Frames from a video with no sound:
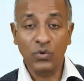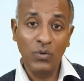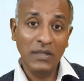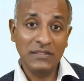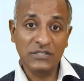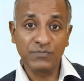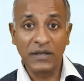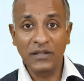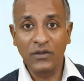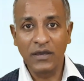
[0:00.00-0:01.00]
only this
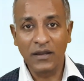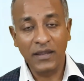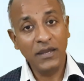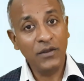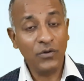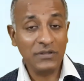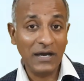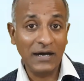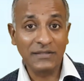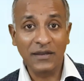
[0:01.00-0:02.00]
particular airline and not the
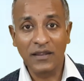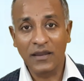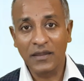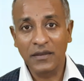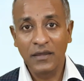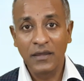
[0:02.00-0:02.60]
other airline.